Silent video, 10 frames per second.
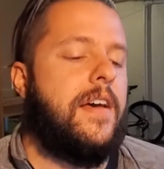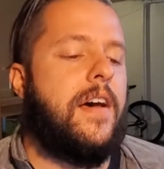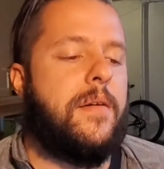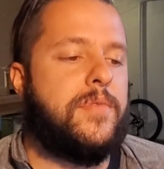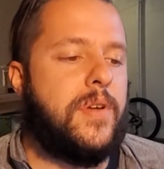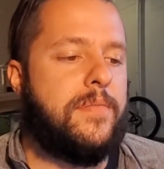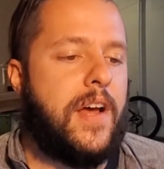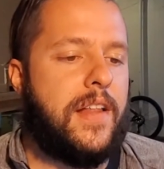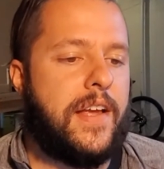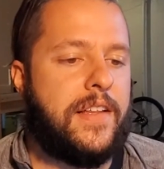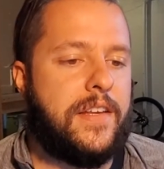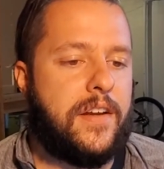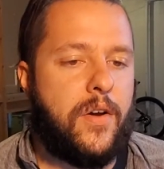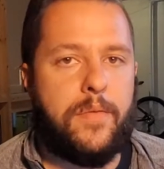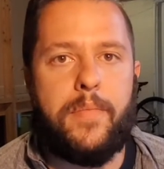Um, so I'm not likely to
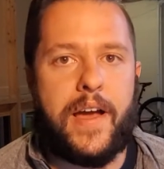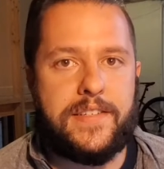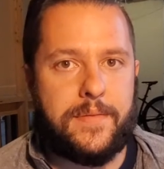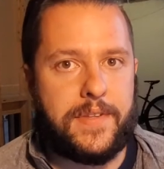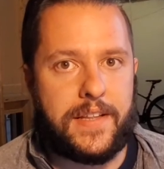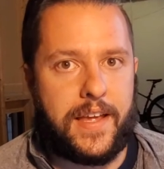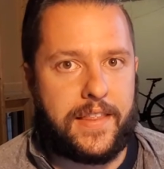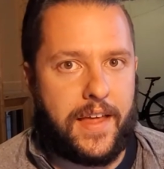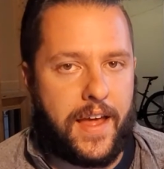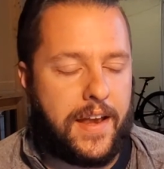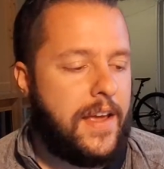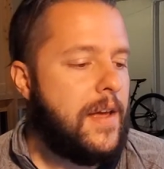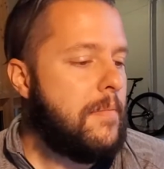go and buy something like that.